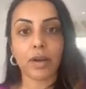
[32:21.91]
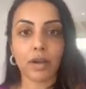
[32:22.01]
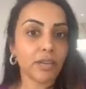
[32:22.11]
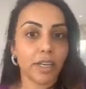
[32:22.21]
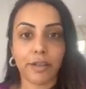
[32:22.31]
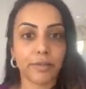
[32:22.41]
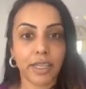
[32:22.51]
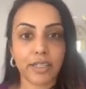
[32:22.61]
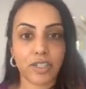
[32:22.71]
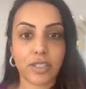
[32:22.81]
You know,
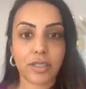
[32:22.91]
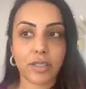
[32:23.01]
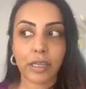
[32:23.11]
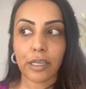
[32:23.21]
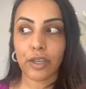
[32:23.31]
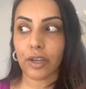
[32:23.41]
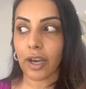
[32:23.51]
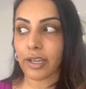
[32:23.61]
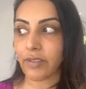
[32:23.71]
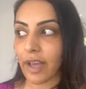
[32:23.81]
it's just, you
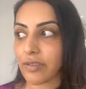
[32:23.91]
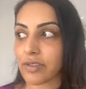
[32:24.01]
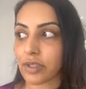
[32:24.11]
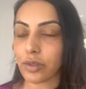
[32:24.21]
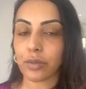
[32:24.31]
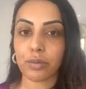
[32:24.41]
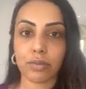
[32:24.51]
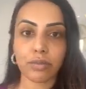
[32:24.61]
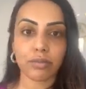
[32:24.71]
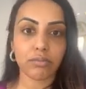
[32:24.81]
kind of have to
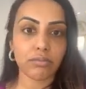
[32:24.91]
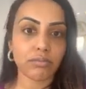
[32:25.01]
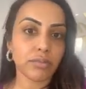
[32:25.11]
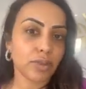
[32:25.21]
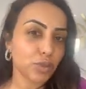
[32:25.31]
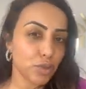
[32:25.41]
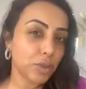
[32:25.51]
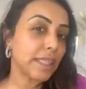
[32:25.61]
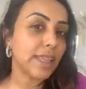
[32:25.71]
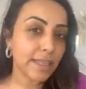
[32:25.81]
sort of
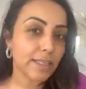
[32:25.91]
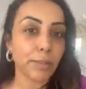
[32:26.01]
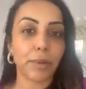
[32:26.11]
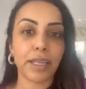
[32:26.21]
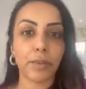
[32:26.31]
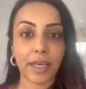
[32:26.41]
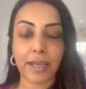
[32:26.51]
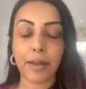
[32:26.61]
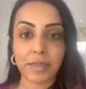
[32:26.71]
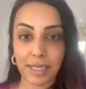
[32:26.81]
treat that separately when it
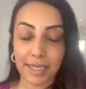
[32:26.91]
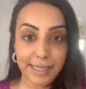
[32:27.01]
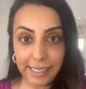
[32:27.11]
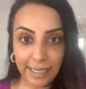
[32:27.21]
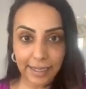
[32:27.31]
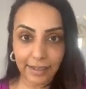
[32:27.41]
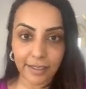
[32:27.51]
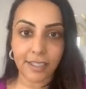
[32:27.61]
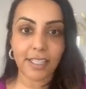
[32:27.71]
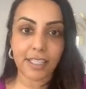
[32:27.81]
comes to concealing.
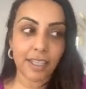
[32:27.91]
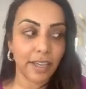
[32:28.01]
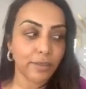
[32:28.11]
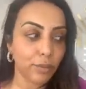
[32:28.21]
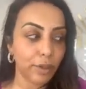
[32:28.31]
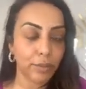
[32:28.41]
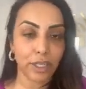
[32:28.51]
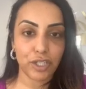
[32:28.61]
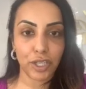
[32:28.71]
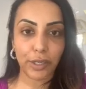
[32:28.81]
So this is kind of what I'm going
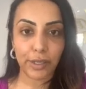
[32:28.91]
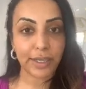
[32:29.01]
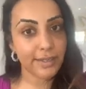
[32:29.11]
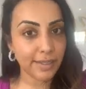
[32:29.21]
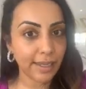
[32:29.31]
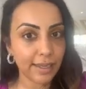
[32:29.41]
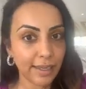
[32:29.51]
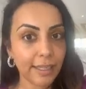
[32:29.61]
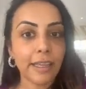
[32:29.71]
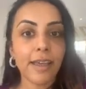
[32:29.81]
to show you,
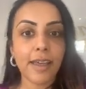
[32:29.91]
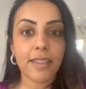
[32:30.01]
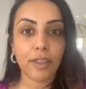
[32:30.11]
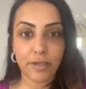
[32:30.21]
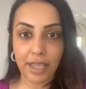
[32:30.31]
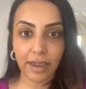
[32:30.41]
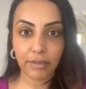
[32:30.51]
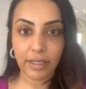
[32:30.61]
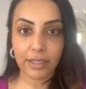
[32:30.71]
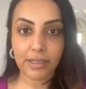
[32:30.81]
concealing those
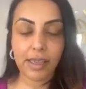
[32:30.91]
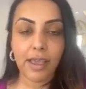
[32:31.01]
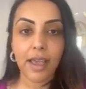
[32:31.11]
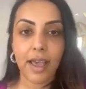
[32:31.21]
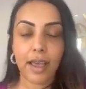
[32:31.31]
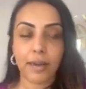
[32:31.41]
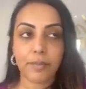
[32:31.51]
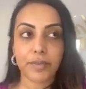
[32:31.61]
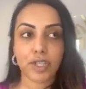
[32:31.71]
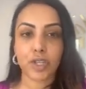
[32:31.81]
areas.
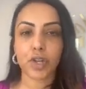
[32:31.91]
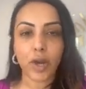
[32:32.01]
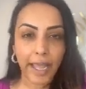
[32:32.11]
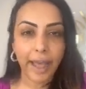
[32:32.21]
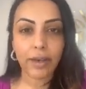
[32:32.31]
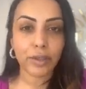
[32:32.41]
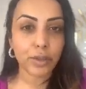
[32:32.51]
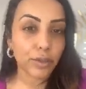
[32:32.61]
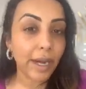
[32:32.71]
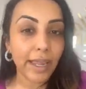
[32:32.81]
To knock out
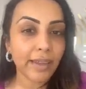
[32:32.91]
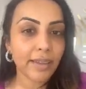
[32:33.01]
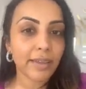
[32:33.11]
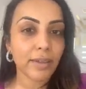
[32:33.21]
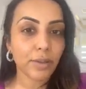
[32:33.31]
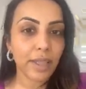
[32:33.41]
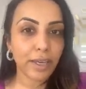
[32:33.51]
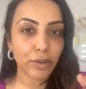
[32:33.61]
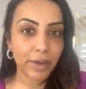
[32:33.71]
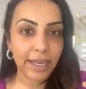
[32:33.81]
grey, or
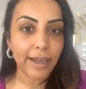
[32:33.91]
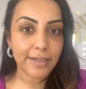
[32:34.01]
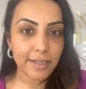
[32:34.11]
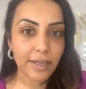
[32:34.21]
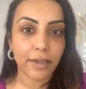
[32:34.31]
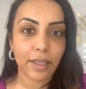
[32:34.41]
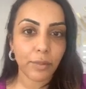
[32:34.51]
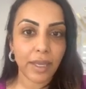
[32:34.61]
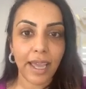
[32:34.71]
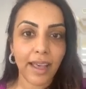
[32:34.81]
that grey undertone that
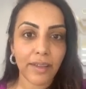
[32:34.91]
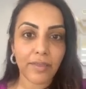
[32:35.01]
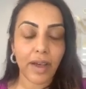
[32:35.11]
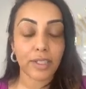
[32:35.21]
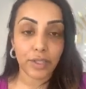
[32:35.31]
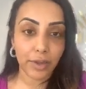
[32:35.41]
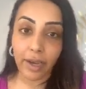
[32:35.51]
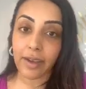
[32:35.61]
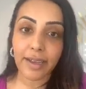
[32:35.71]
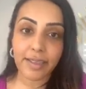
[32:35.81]
we have under our
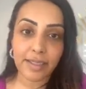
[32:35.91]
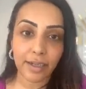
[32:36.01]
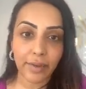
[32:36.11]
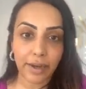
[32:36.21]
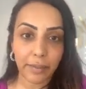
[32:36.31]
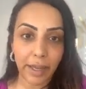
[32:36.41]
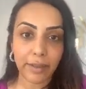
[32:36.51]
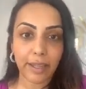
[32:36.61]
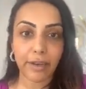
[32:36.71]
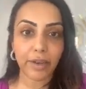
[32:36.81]
eyes and around our
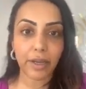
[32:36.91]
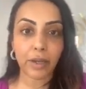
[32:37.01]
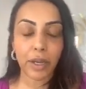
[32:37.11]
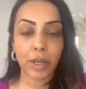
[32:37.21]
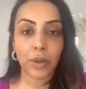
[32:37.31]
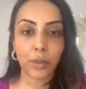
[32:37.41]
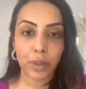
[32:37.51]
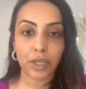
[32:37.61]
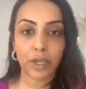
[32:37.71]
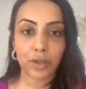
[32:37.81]
mouth area, we
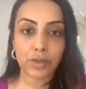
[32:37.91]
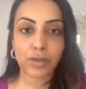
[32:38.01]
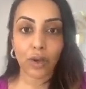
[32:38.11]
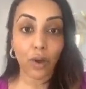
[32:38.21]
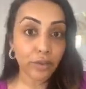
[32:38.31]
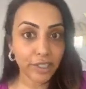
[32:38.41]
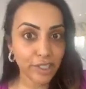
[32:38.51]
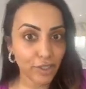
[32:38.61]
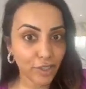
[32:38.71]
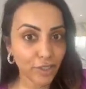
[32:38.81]
use
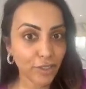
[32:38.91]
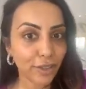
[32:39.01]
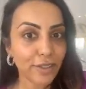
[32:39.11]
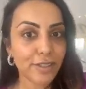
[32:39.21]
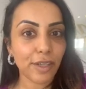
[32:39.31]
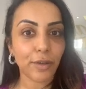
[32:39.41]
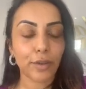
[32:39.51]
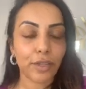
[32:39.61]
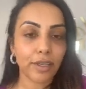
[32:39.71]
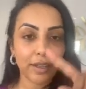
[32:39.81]
orange. So on
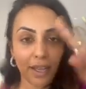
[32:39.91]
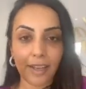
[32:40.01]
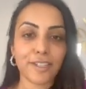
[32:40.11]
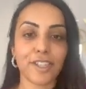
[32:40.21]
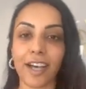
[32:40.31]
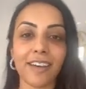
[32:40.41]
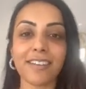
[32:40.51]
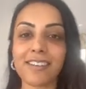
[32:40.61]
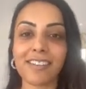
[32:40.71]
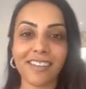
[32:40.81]
the colour
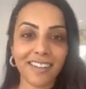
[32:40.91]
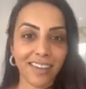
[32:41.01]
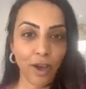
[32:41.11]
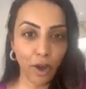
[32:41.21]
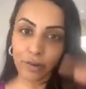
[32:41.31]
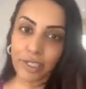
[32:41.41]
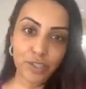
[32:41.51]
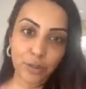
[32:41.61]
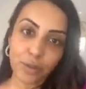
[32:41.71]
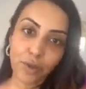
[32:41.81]
chart,
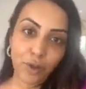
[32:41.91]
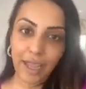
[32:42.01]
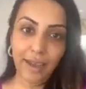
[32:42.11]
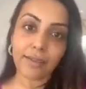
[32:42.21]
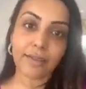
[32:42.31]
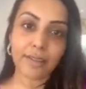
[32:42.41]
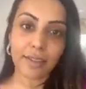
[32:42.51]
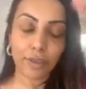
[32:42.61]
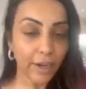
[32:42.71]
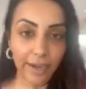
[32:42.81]
orange will knock out the
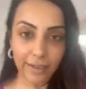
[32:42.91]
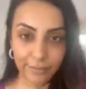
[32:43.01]
grey.